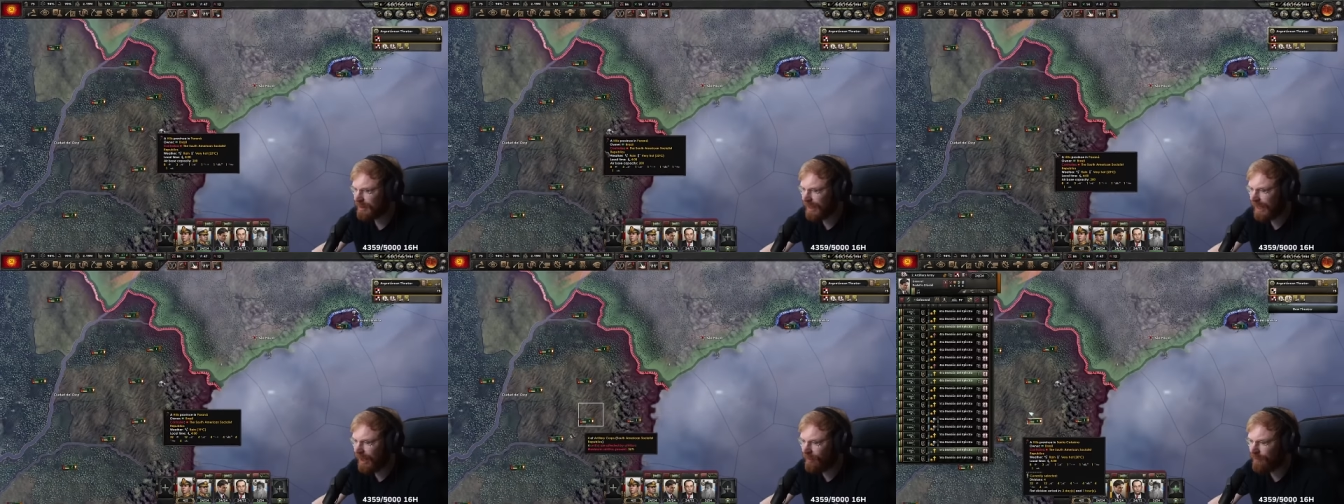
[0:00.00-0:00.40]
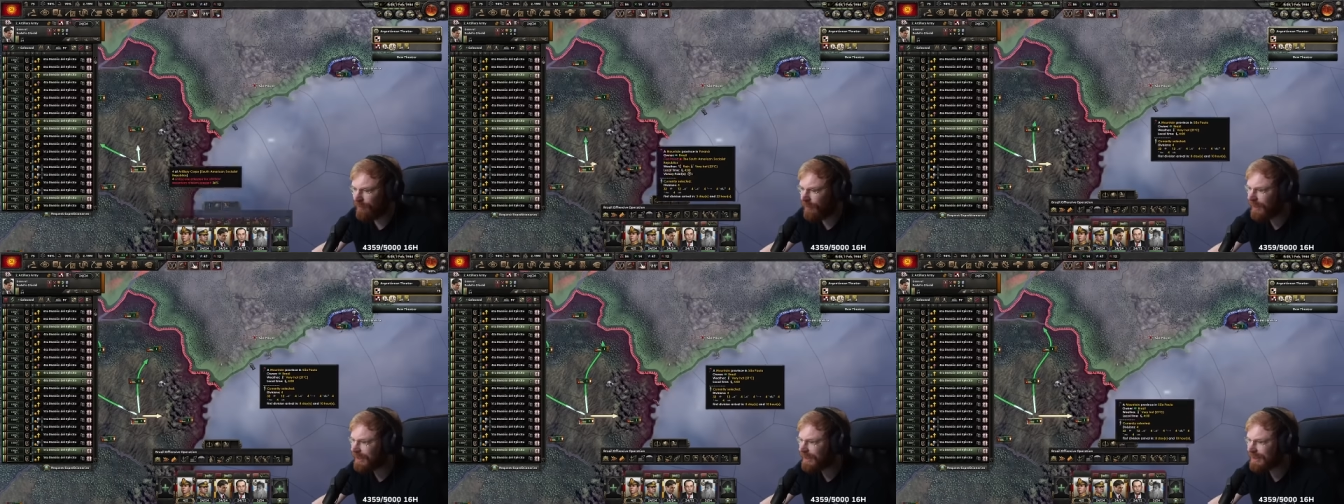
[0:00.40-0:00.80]
How
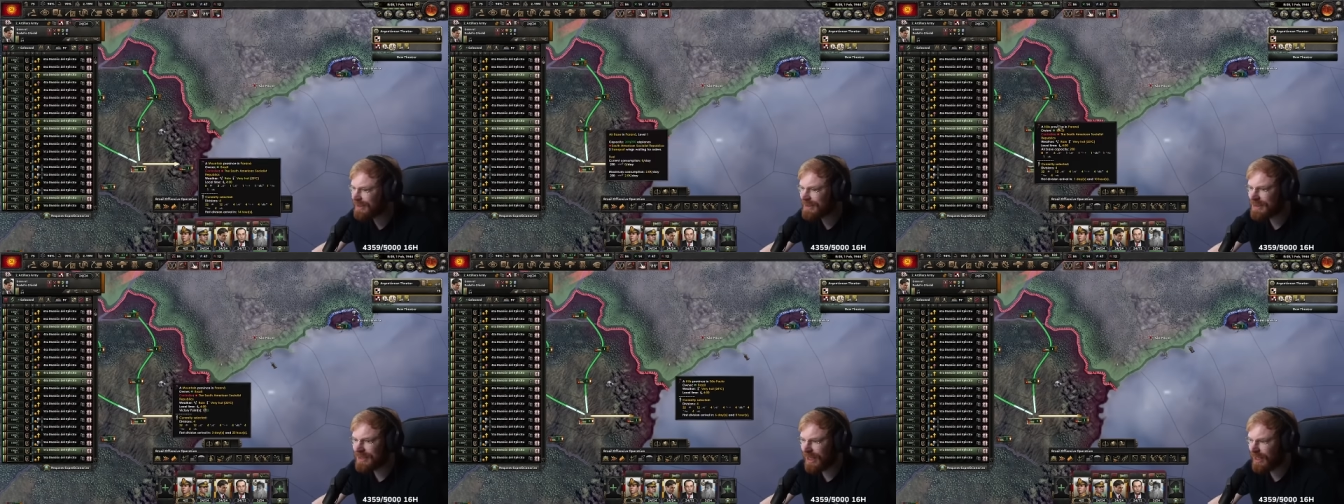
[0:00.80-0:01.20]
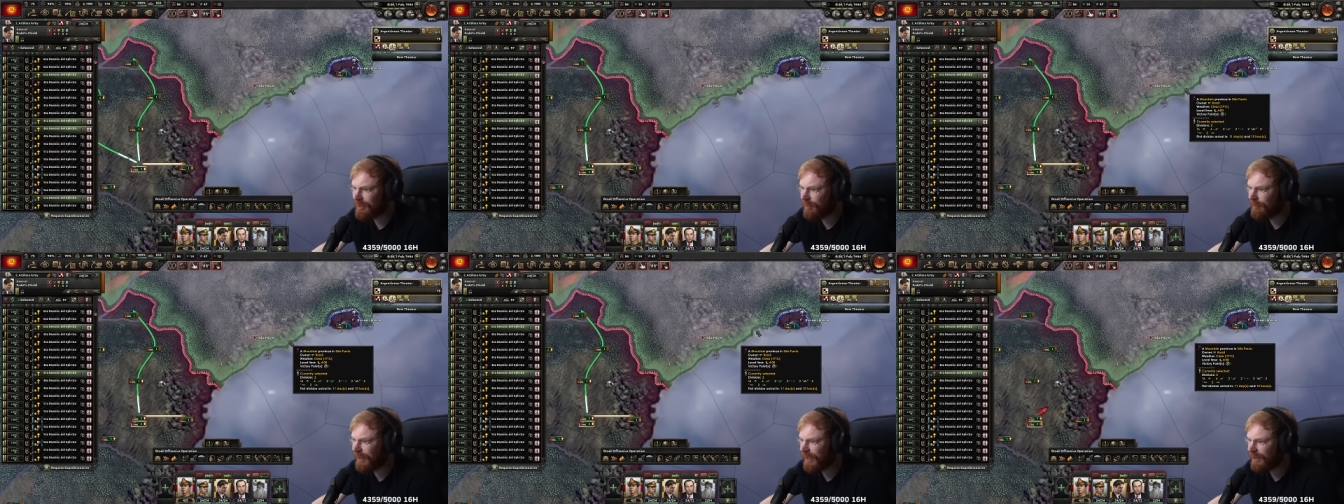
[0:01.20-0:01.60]
fucking insane are
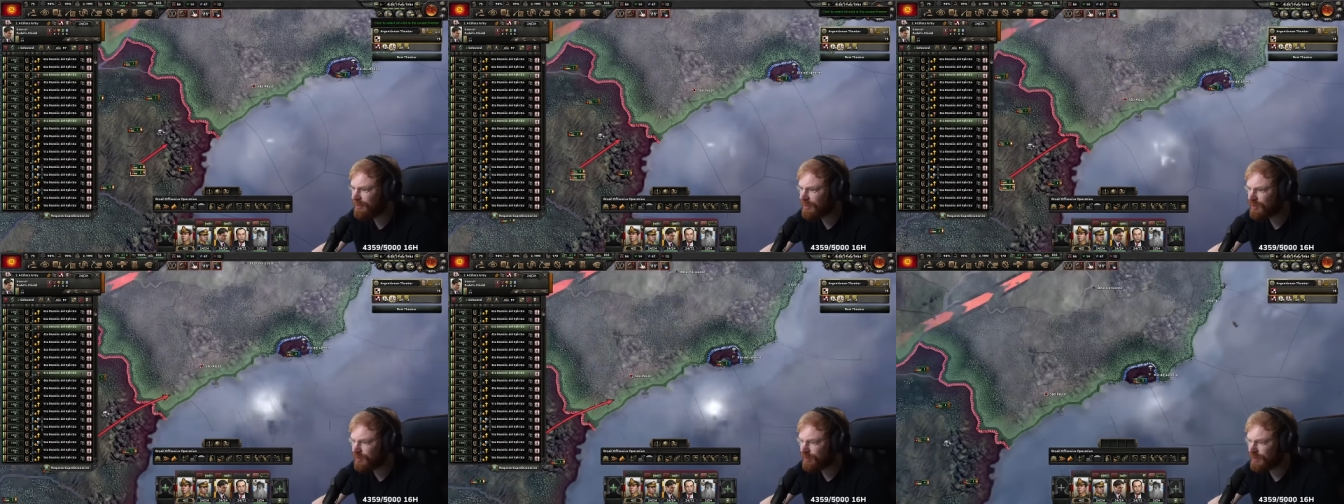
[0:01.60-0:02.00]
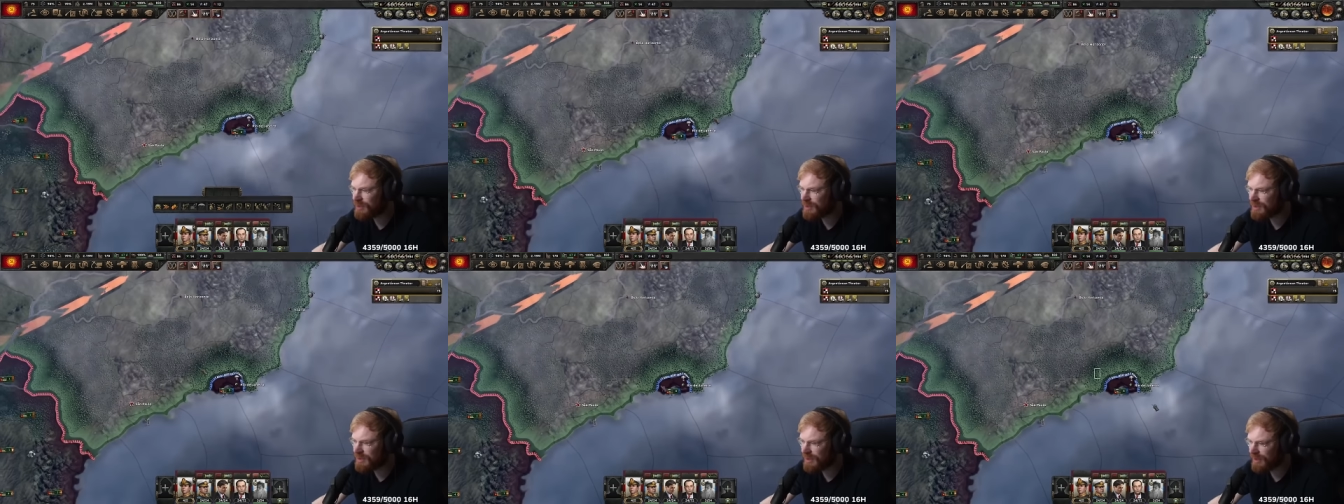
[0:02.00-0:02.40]
paratroopers
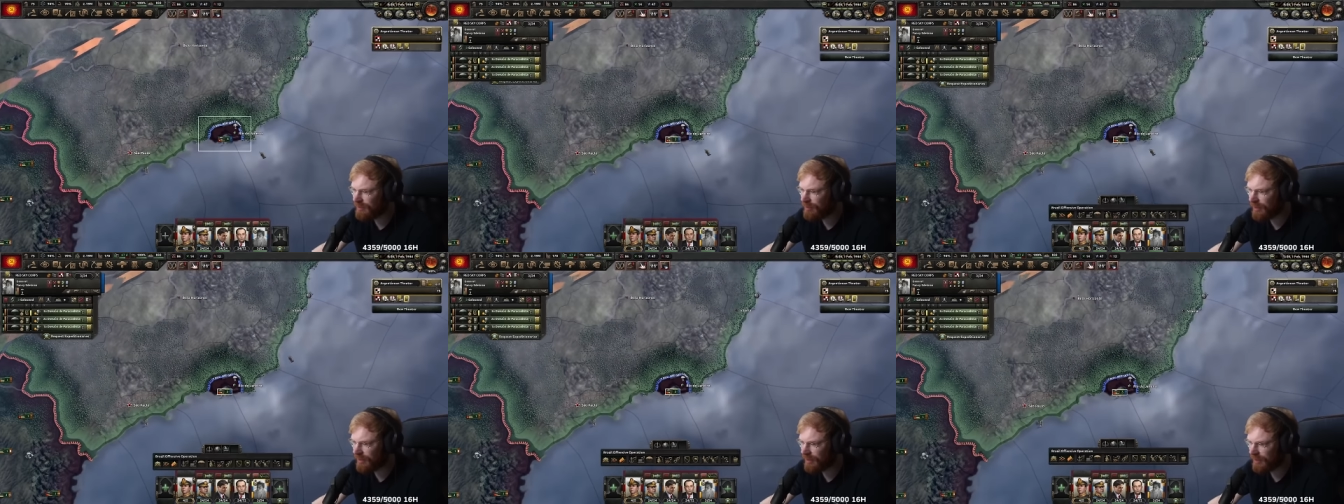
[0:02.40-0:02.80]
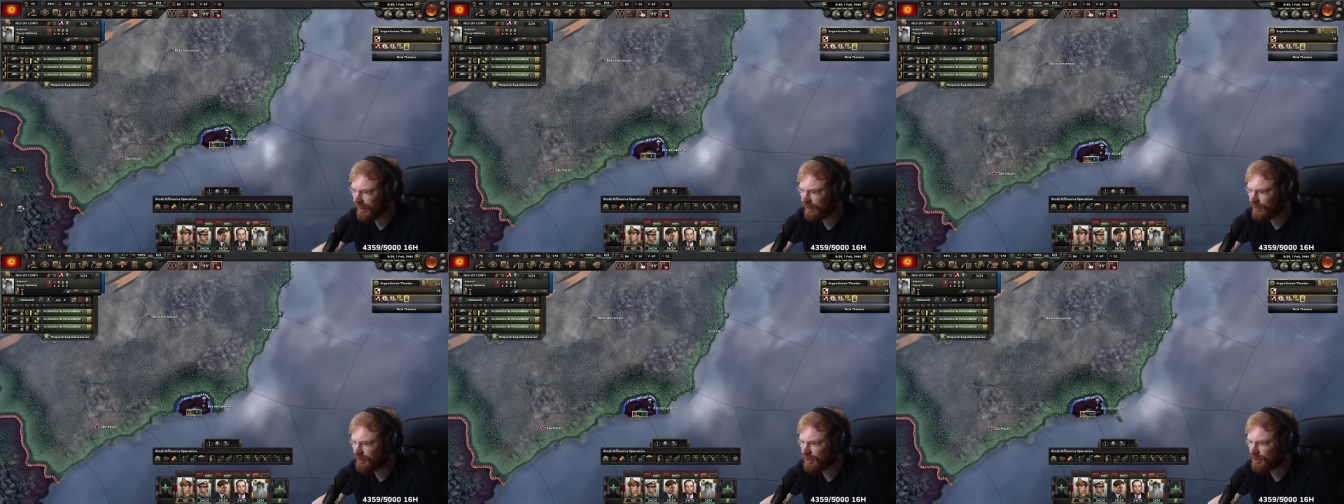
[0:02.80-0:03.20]
in single player, man?
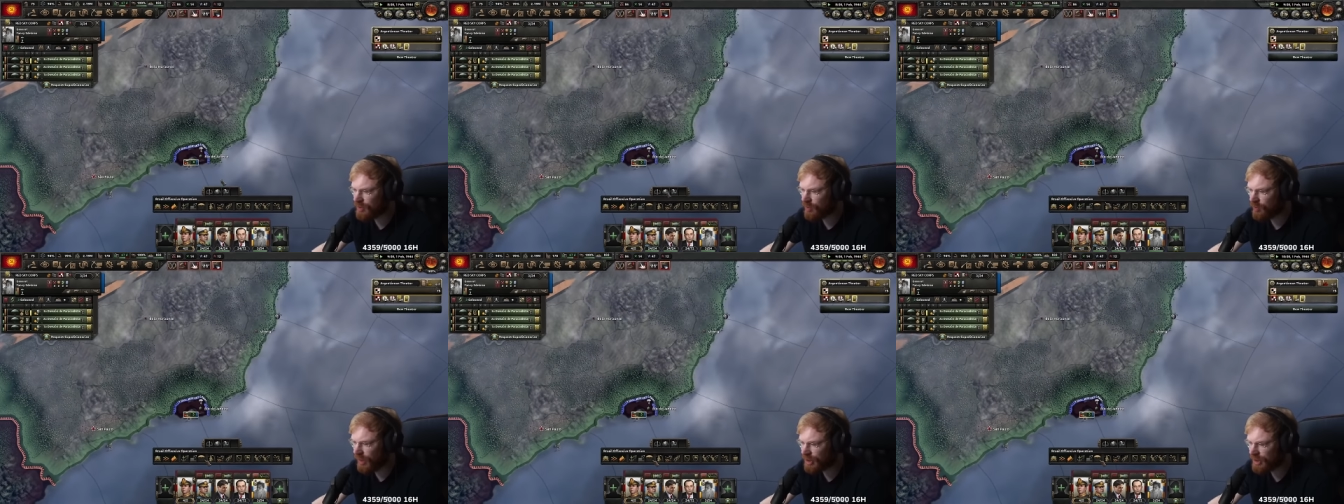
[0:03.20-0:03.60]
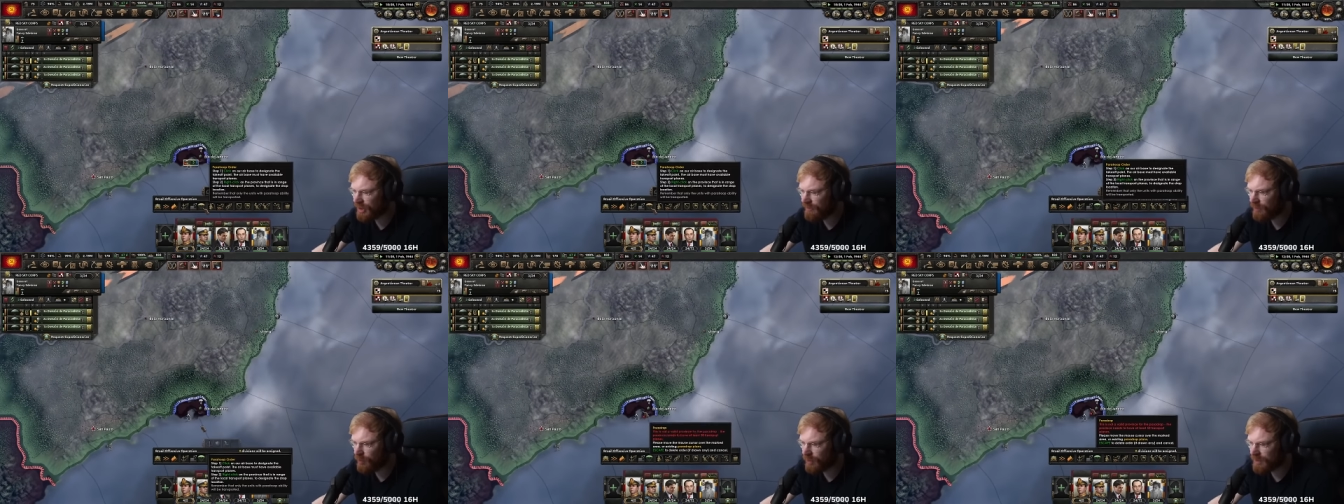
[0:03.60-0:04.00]
You just crush
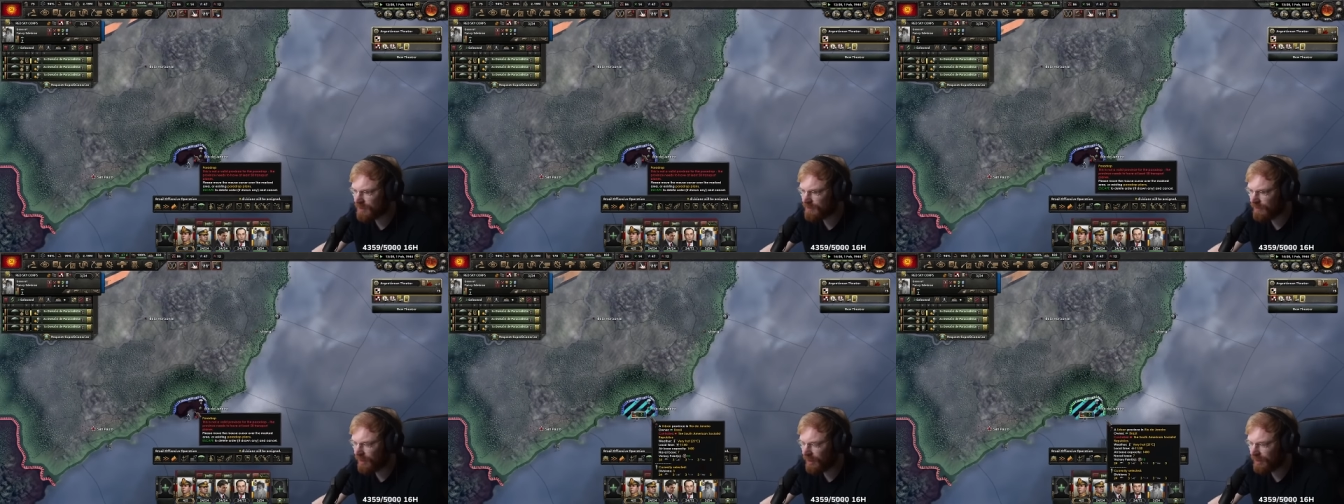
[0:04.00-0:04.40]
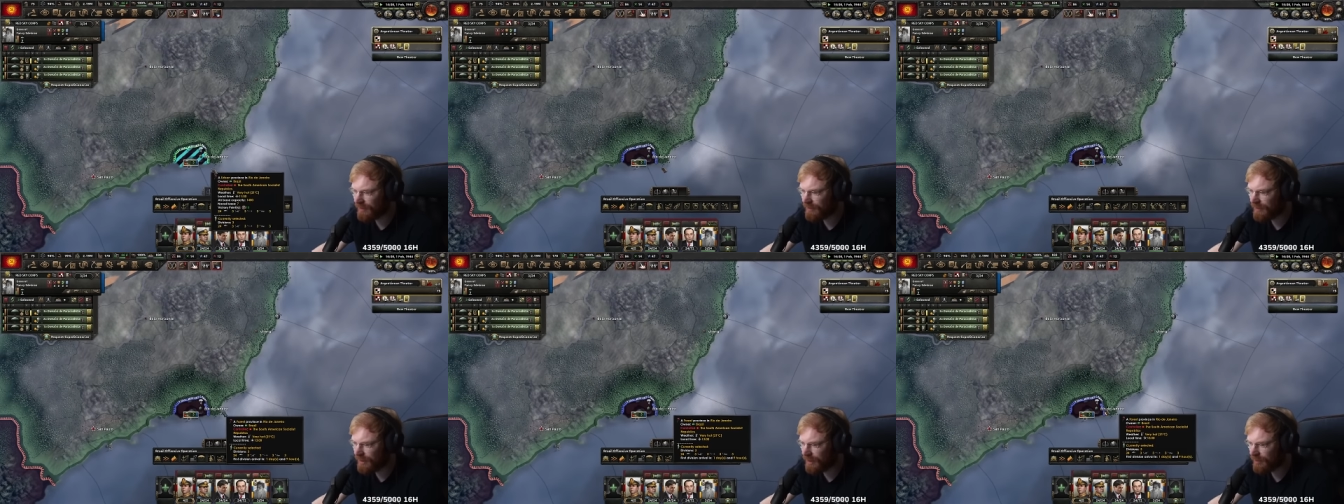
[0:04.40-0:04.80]
everyone's
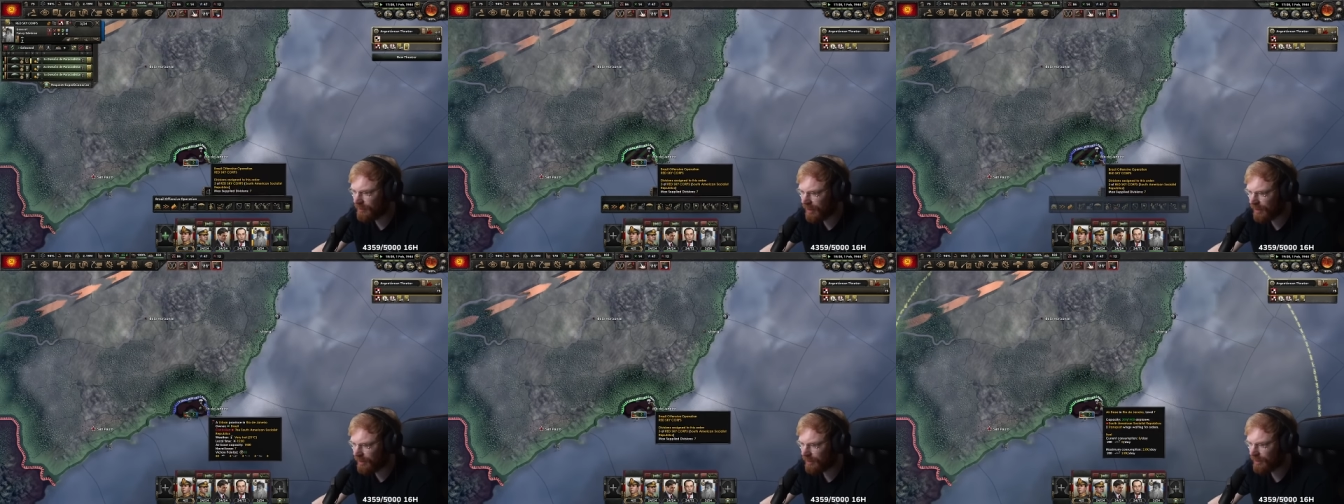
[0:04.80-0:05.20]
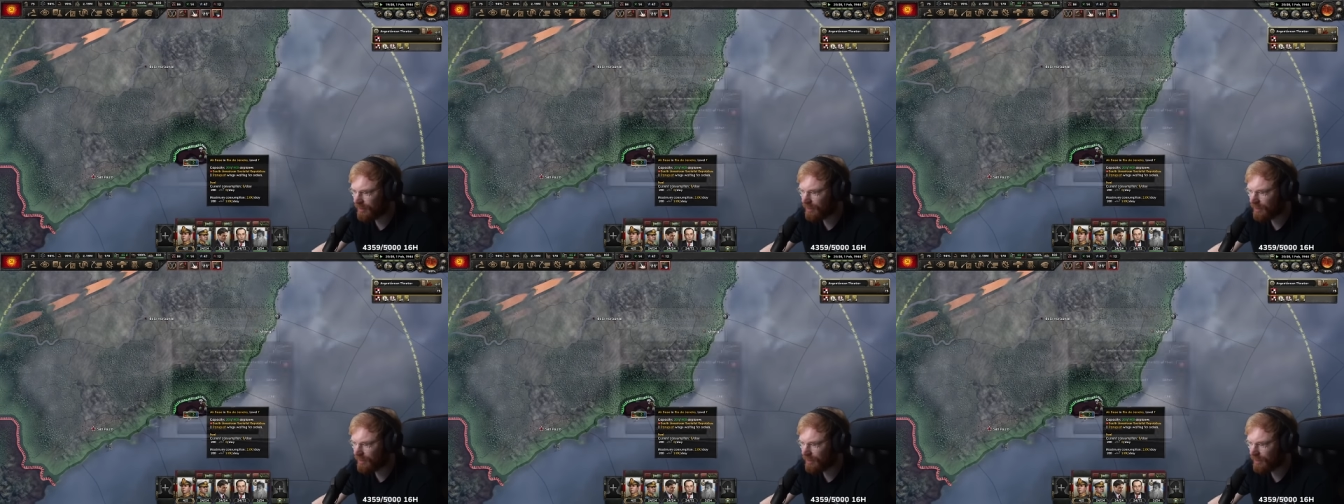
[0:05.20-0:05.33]
dick, man.